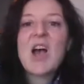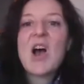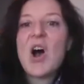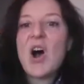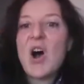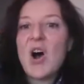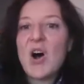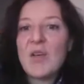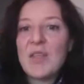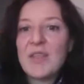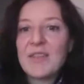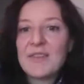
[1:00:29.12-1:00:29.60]

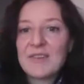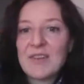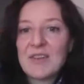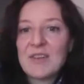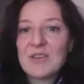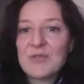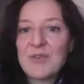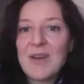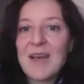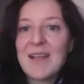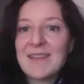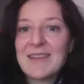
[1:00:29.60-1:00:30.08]
of the
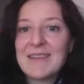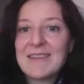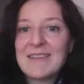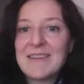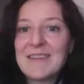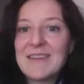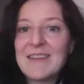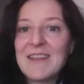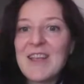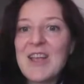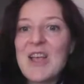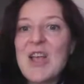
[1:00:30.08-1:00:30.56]

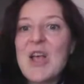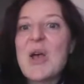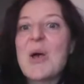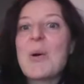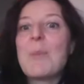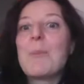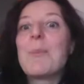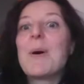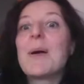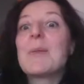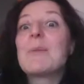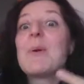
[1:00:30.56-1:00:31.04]
centrality,
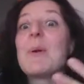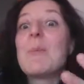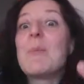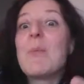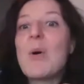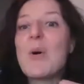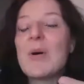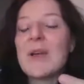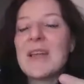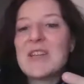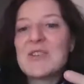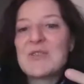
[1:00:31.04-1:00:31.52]
but we're
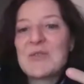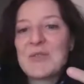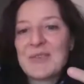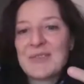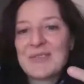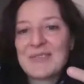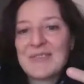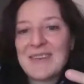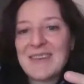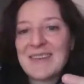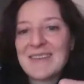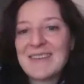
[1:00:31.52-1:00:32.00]
more
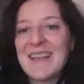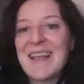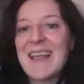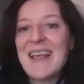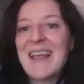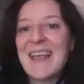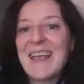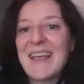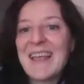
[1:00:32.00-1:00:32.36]
interested